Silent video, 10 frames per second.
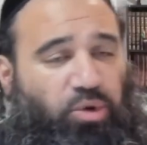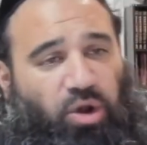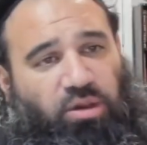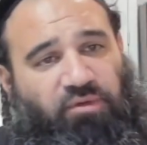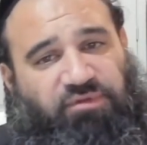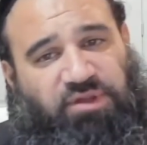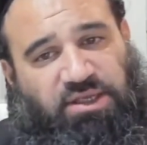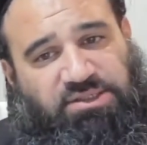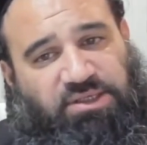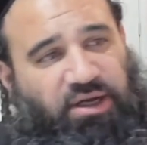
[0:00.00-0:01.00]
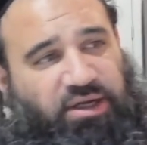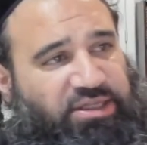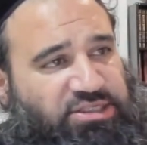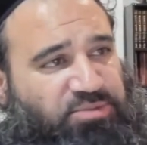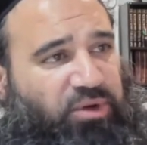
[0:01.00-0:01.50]
with all of these
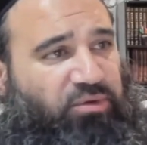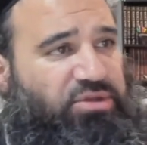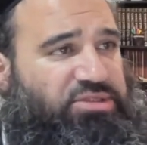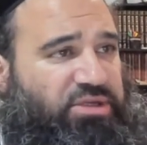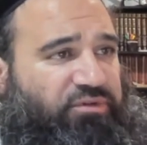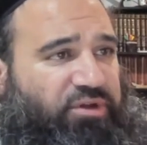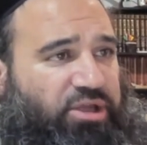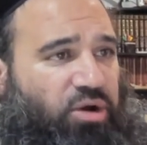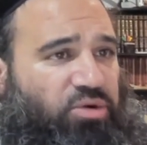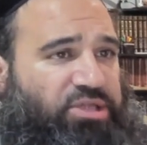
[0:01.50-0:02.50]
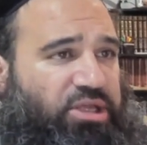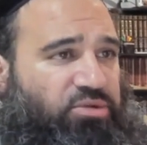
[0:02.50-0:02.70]
conspiracy videos